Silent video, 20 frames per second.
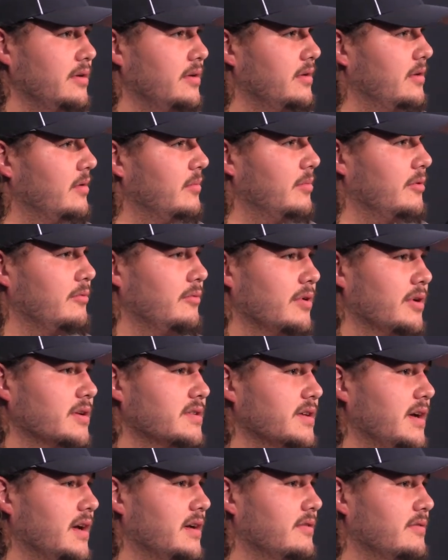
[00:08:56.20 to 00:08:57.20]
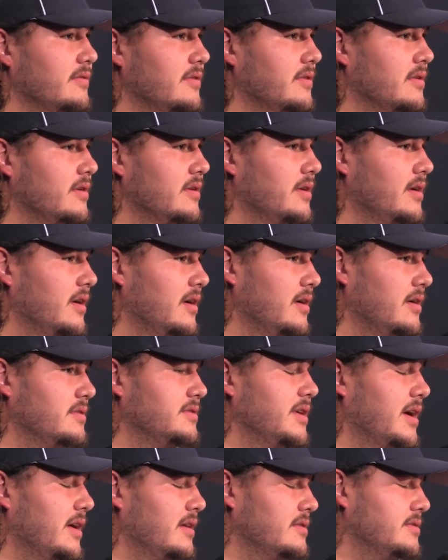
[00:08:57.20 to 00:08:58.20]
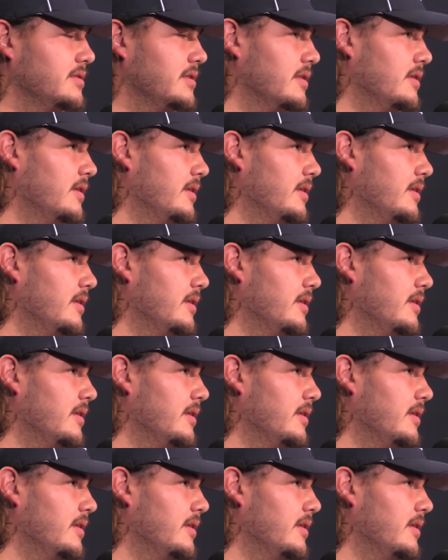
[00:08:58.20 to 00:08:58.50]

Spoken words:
you know, but we're excited for the challenge.